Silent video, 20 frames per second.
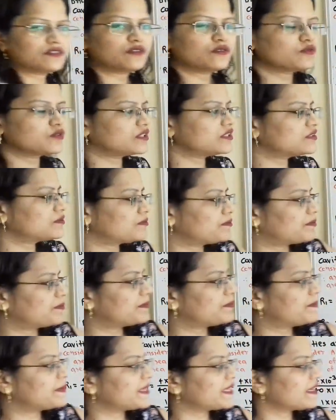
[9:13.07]
through this
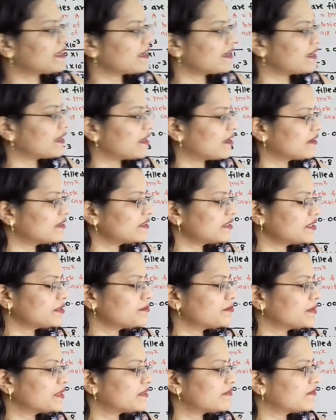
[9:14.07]
brick layer
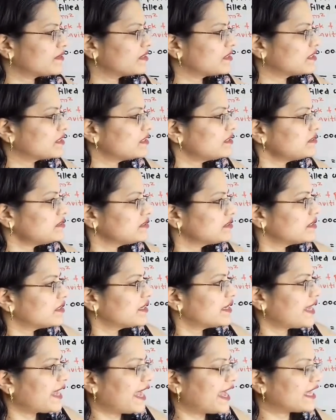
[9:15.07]
in between these
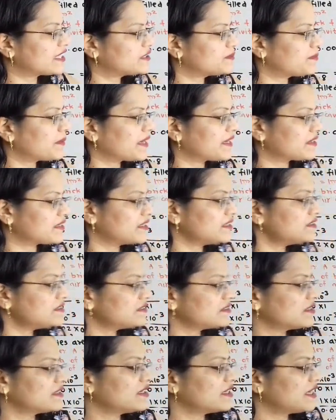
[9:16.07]

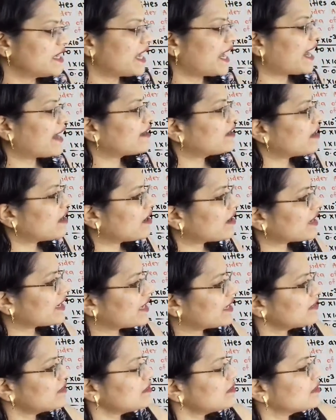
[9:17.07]
aspirates, and
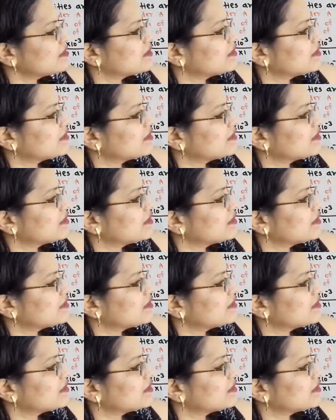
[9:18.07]
again